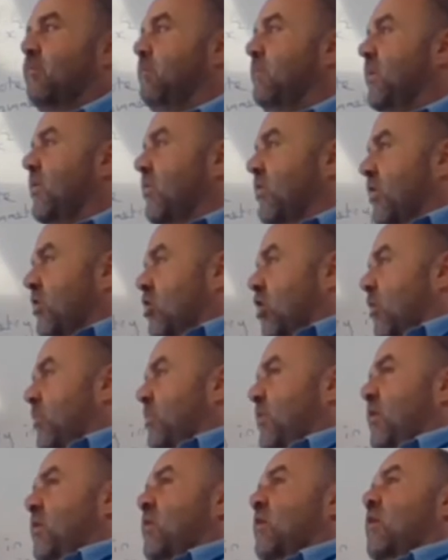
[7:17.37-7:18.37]
a mirror
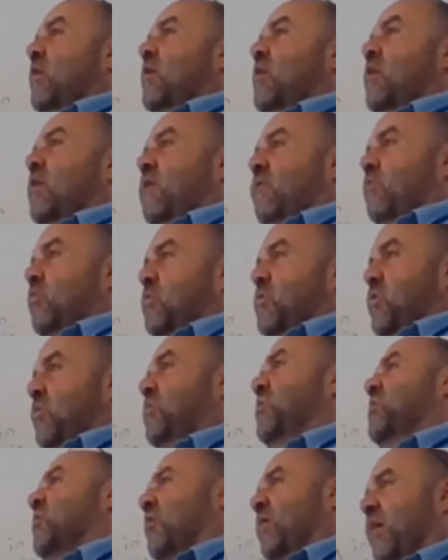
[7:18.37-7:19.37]
copy of what's on
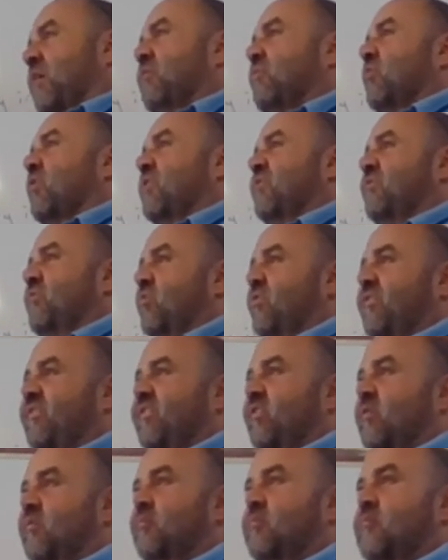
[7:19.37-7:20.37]
this side and vice
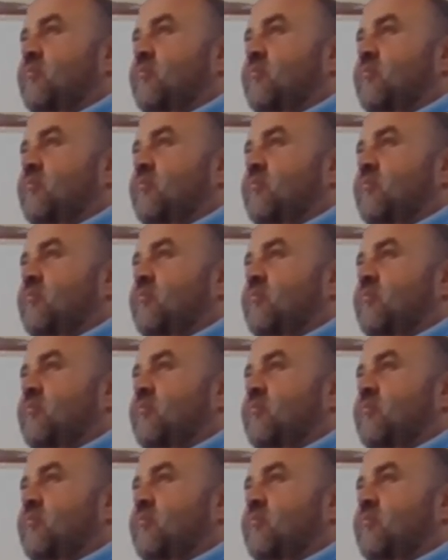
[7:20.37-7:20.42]
versa.